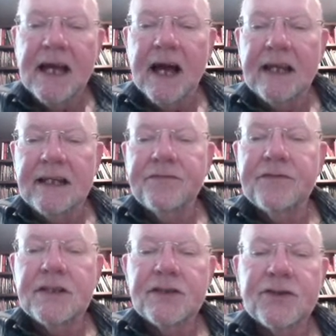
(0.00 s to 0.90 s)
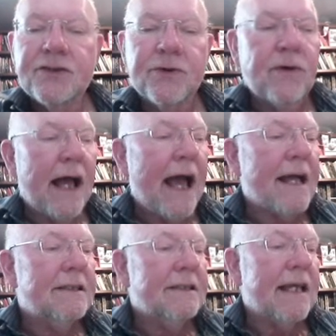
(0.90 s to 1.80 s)
I lifted a straw
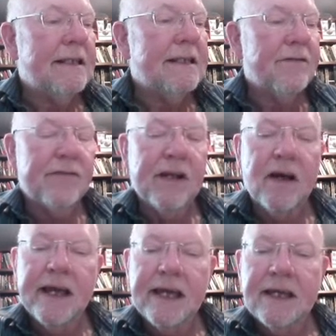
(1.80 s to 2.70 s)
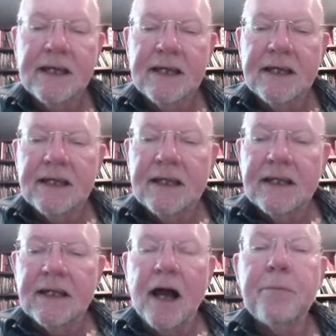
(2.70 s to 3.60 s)
hat and sent it flying.
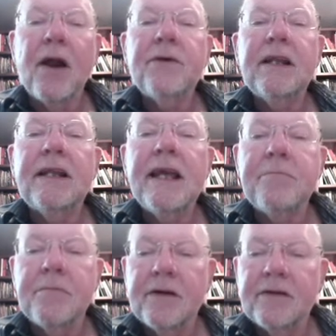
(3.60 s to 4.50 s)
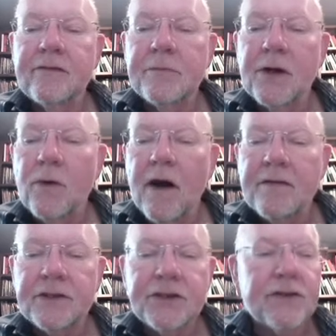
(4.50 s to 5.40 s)
I broke a limb from a
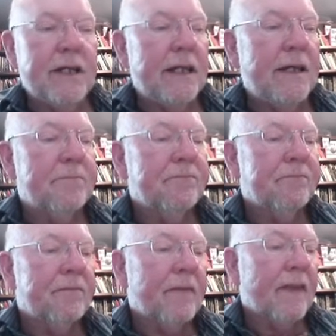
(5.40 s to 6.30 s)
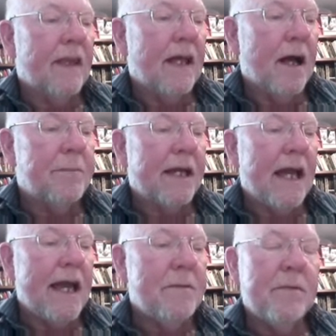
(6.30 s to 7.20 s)
guava tree. I
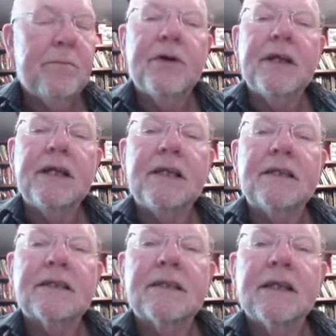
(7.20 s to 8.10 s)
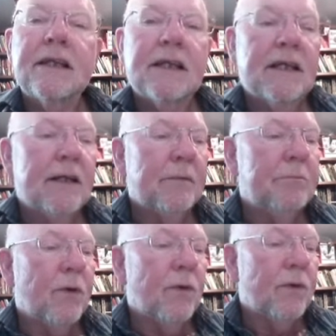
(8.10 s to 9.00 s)
became a breeze,
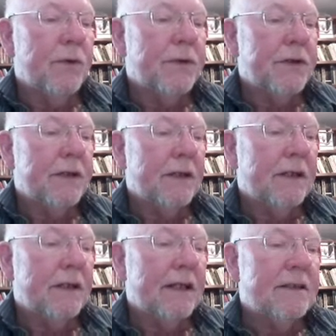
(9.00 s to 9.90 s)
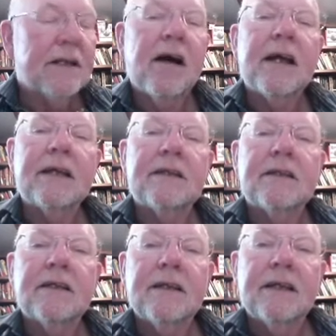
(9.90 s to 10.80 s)
bored and
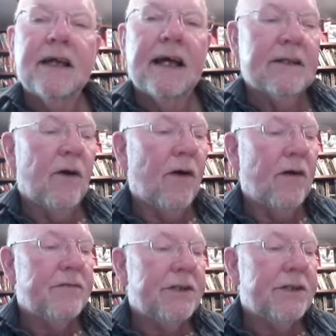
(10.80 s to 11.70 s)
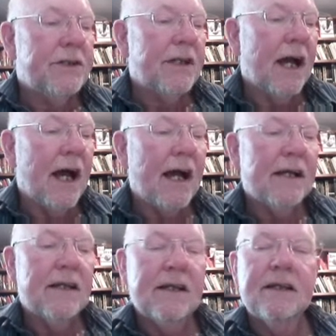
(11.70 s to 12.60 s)
tired, and hovered and
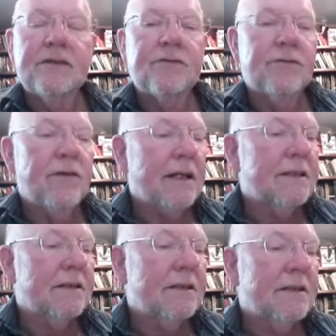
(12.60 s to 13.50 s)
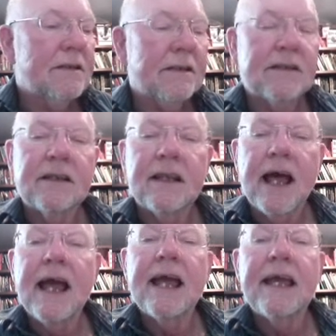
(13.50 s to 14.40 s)
hung and rustled and
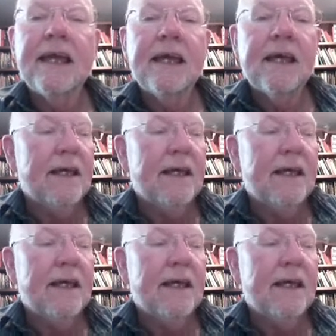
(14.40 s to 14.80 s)
lay